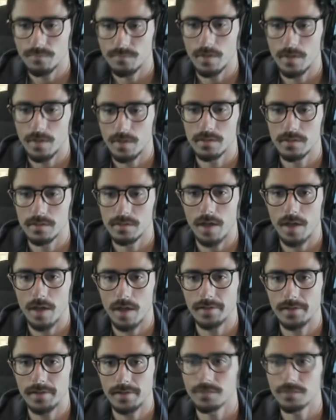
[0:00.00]
Sorry,
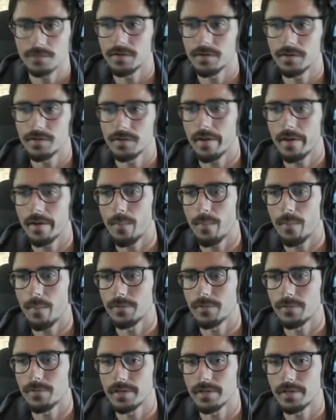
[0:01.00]
just figuring out one more
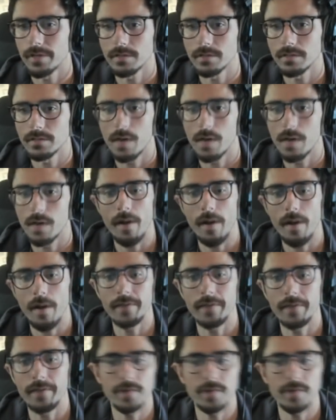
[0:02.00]
thing. All right, if you're
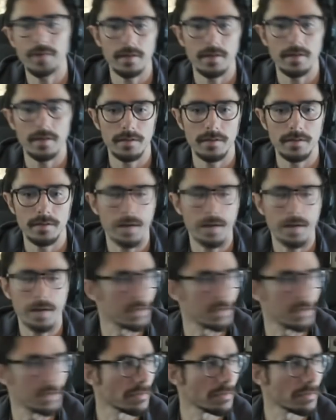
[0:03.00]
getting it, you're getting it.